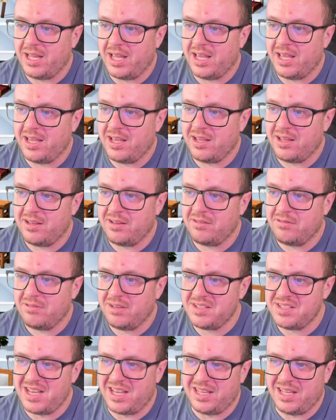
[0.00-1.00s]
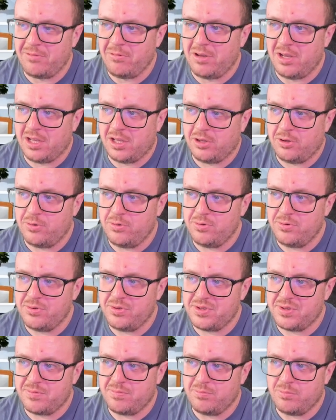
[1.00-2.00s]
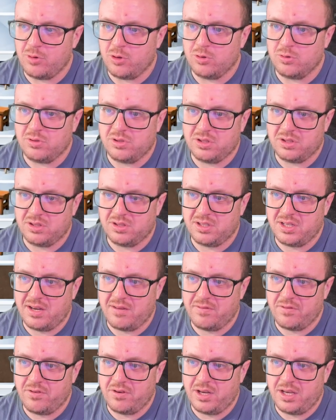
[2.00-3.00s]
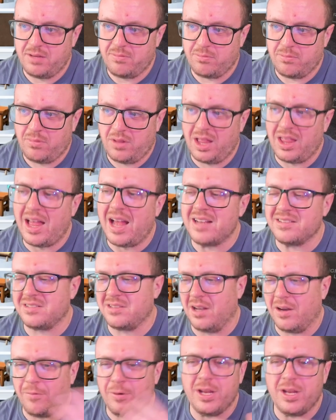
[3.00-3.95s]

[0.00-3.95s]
And like I said, I think we used a lot of stuff.